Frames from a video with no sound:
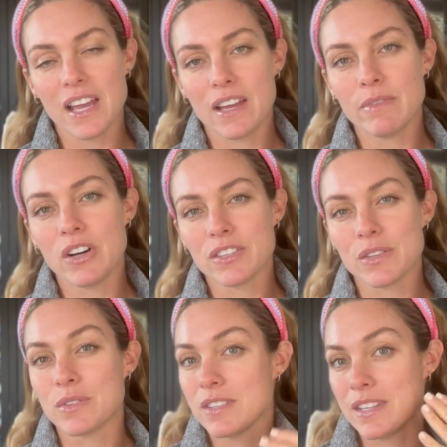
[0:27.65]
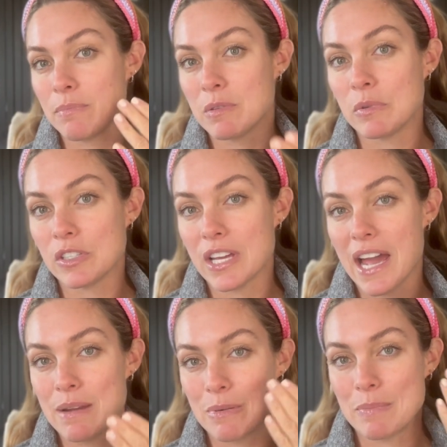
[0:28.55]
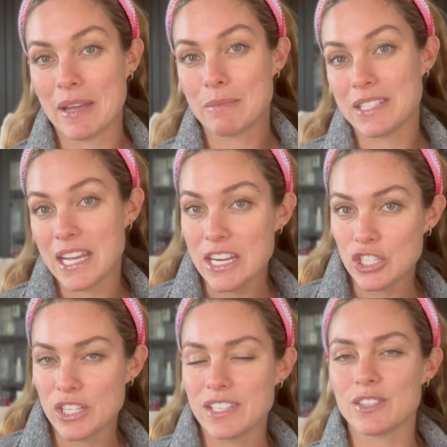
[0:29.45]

I'm also susceptible to hyperpigmentation,